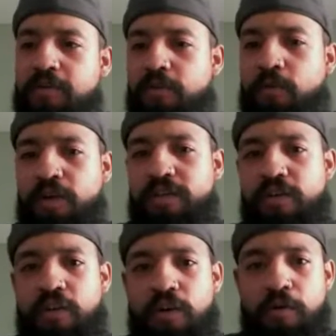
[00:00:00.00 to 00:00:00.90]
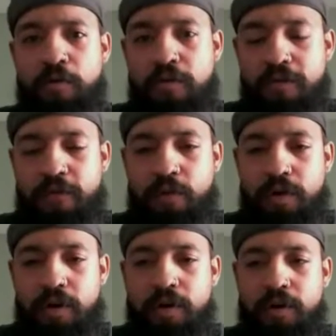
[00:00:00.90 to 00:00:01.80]
So what's closed
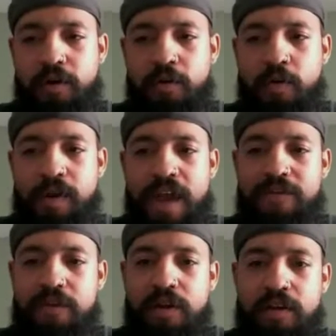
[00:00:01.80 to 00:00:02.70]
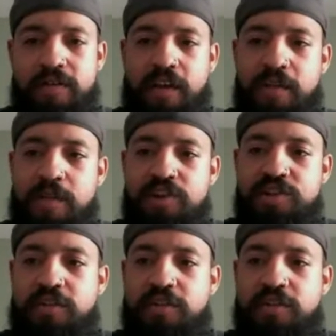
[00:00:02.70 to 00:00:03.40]
for, what we haven't exactly mentioned.